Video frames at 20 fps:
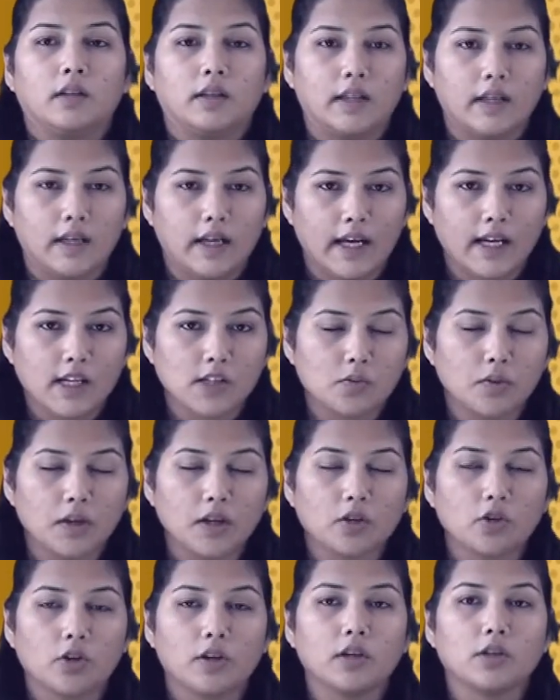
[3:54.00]
The next we're
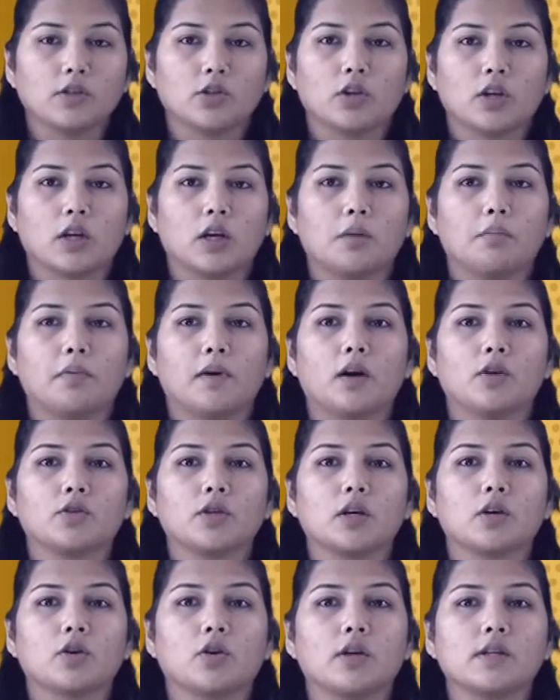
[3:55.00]
going to talk about
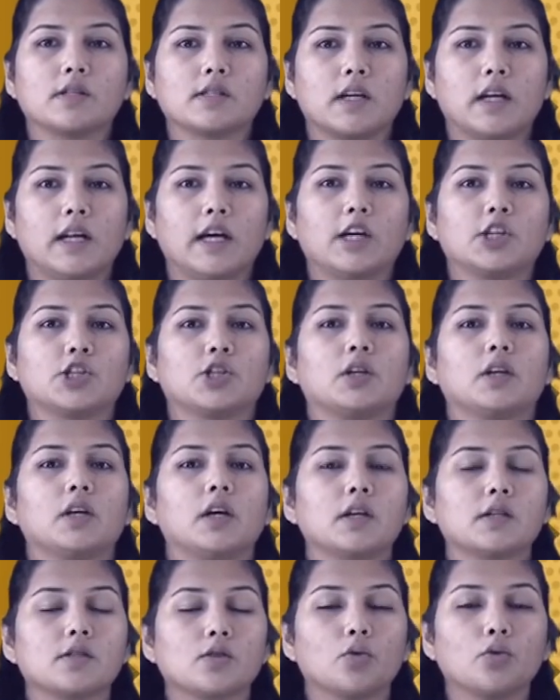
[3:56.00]
a constellation
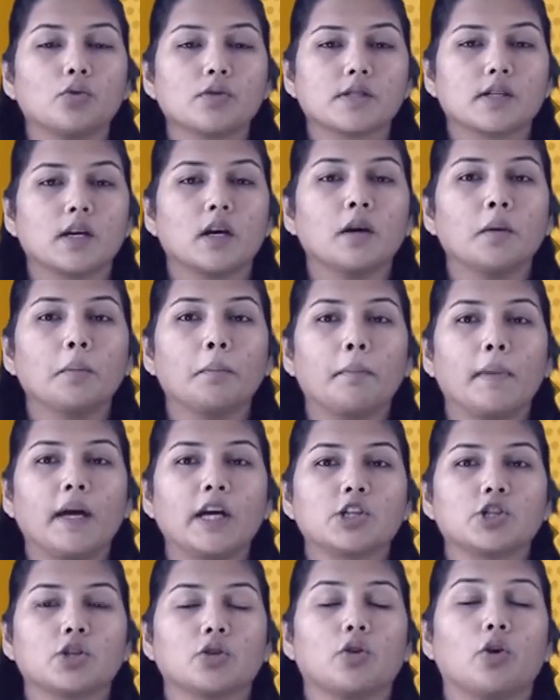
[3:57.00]
is Ursa
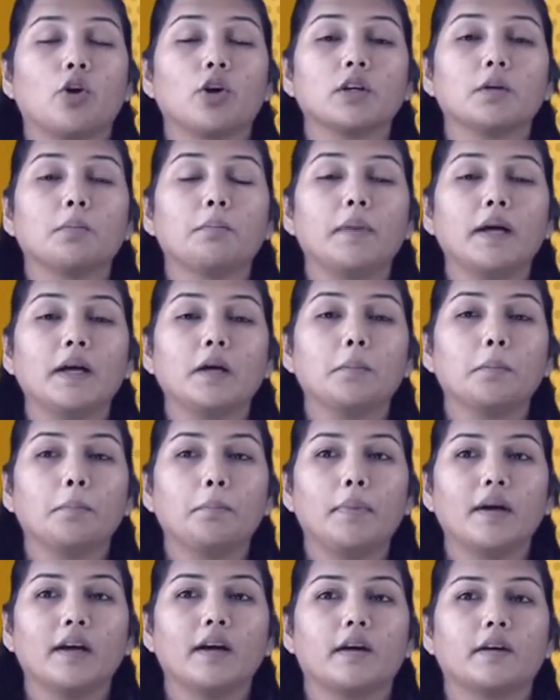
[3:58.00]
Major, or the Big
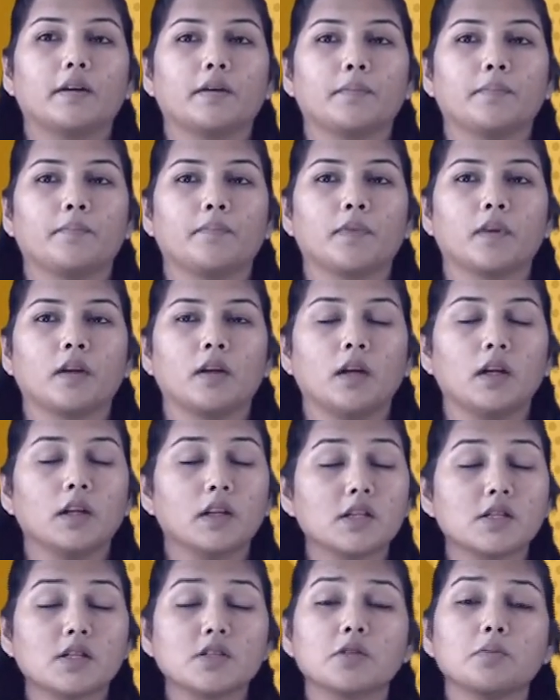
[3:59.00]
Bear.
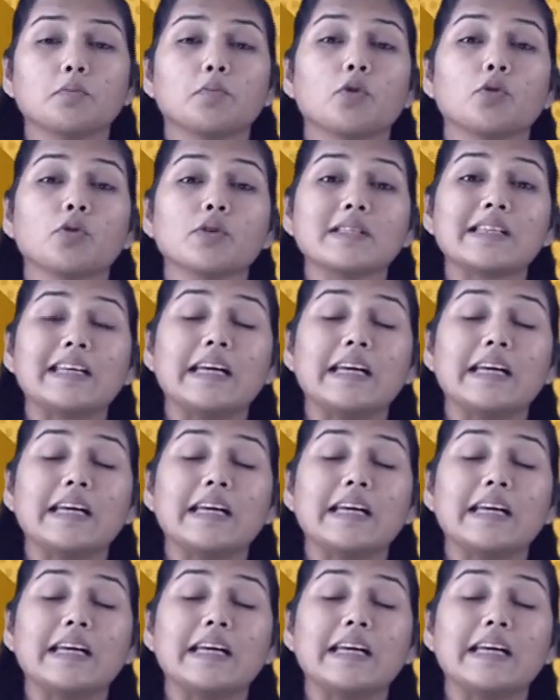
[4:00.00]
This is the most